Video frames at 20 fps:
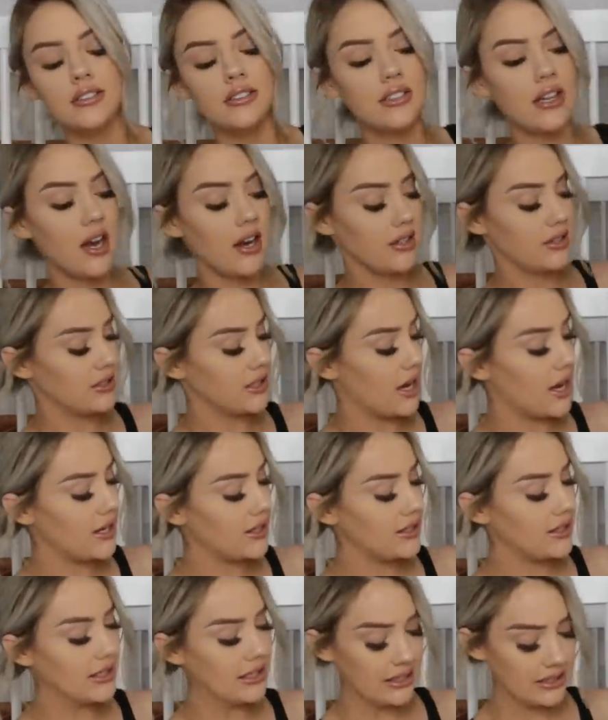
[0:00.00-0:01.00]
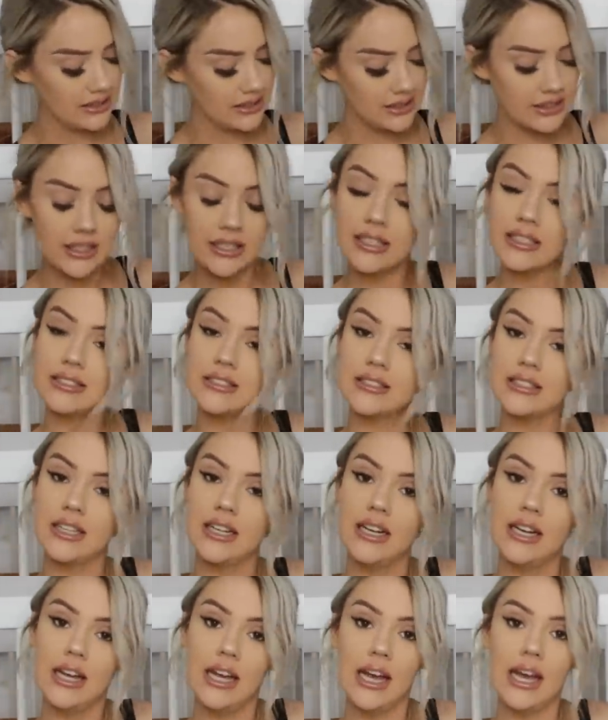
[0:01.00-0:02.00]
DockATot. This is
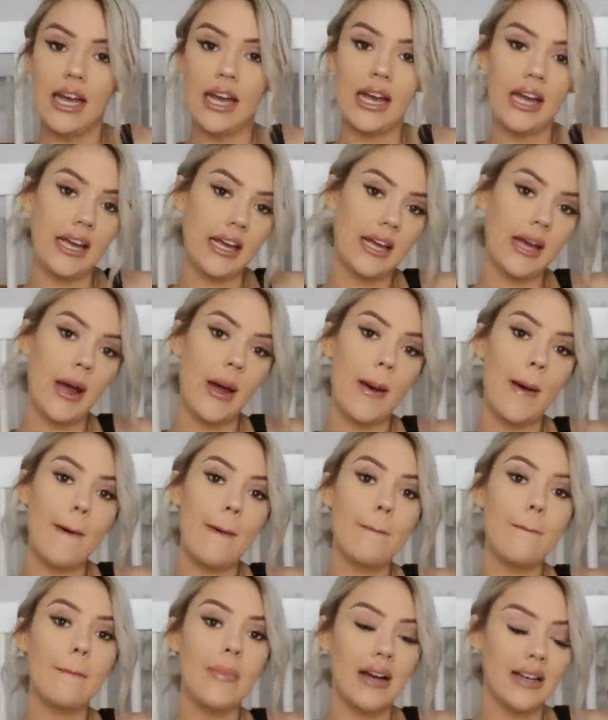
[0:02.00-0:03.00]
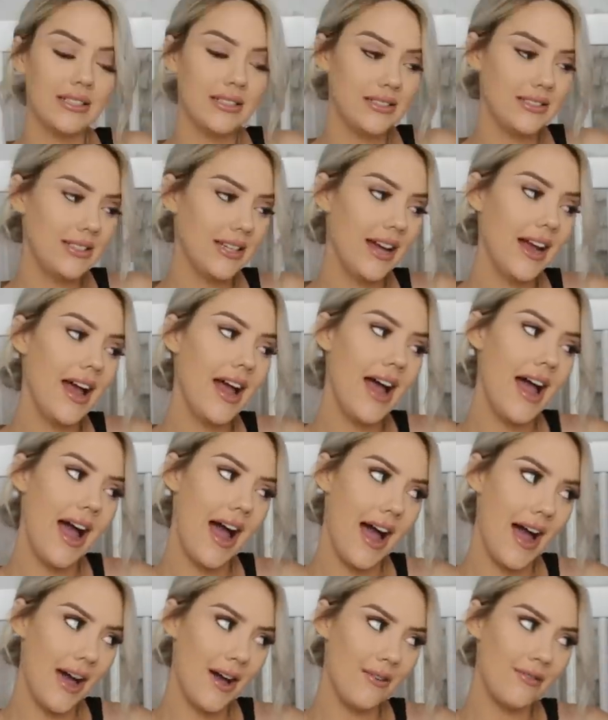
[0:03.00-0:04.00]
a must
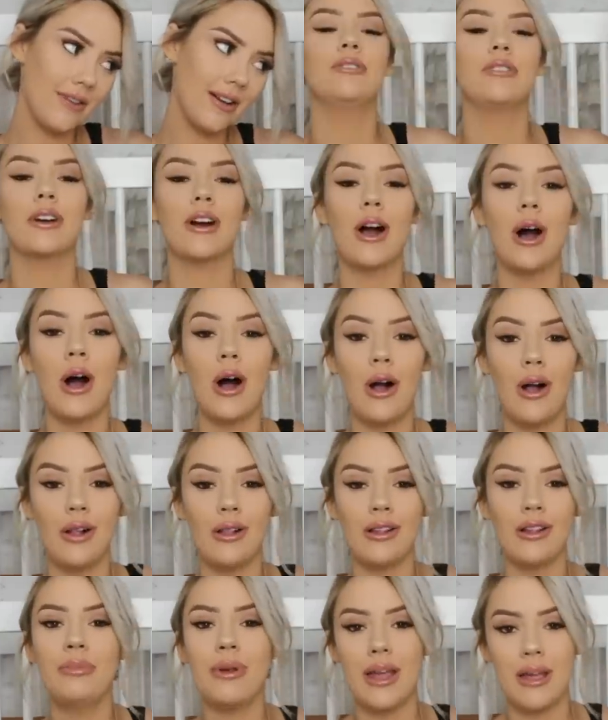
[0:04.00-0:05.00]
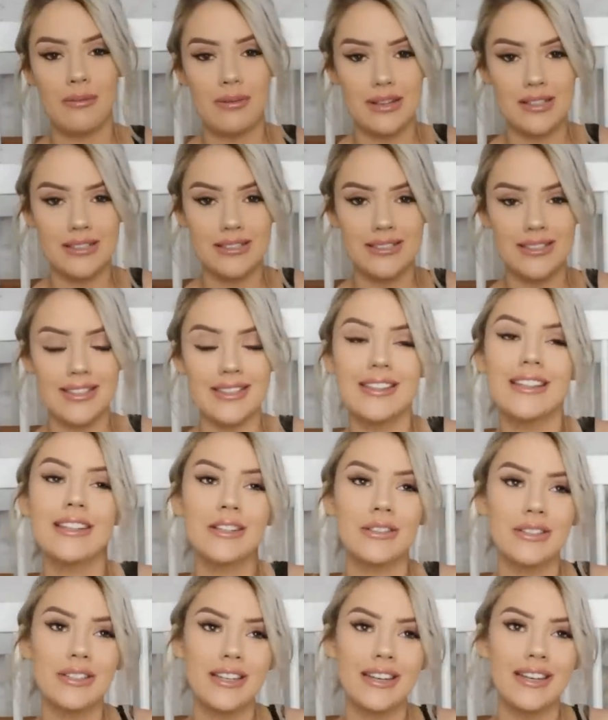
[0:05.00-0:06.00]
have for all babies.
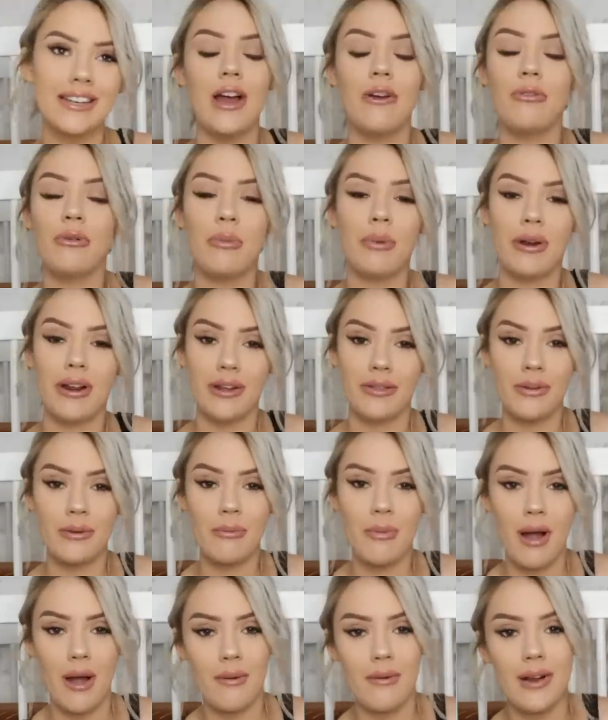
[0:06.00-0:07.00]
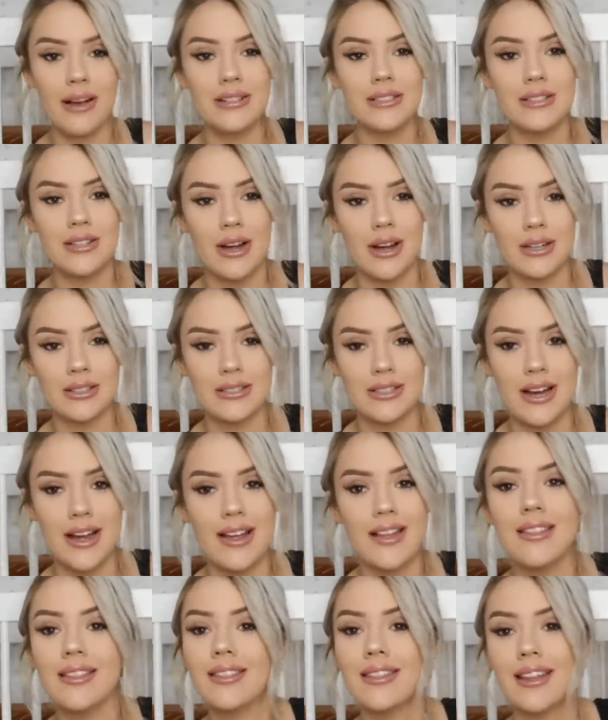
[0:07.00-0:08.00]
Literally everybody and their mom has a DockATot
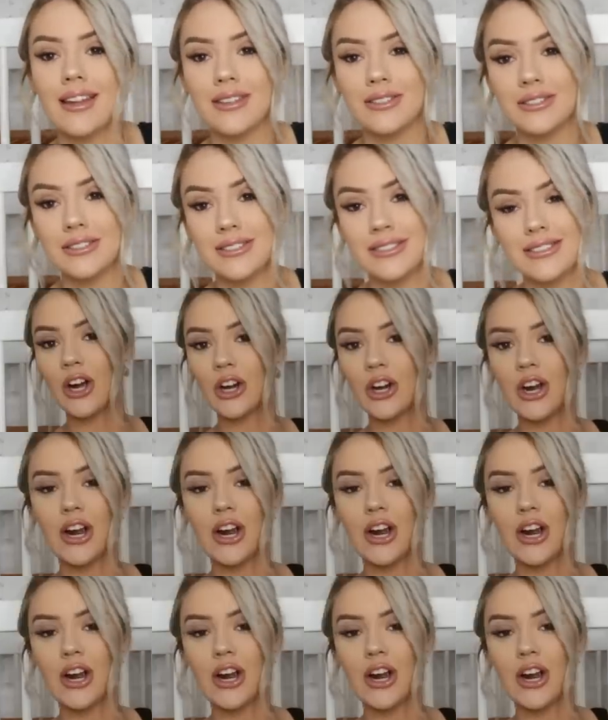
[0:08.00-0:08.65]
and they just are